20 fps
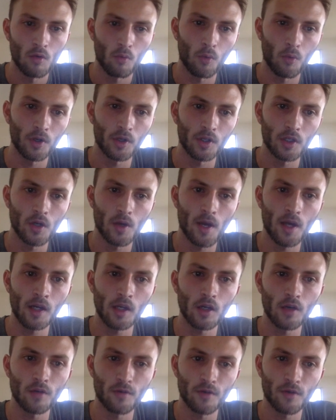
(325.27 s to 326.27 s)
We're going to go ahead
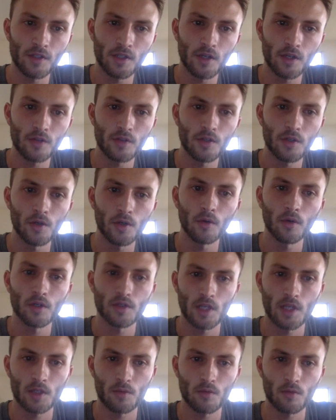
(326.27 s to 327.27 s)
and go for tier 2
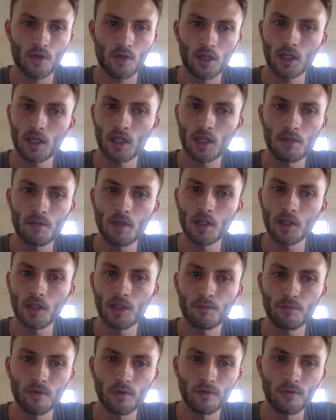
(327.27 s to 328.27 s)
because that's what we're trying to get
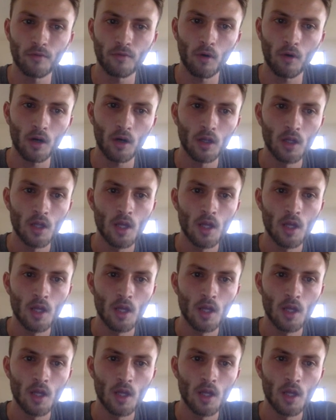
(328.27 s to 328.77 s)
immediately approved for.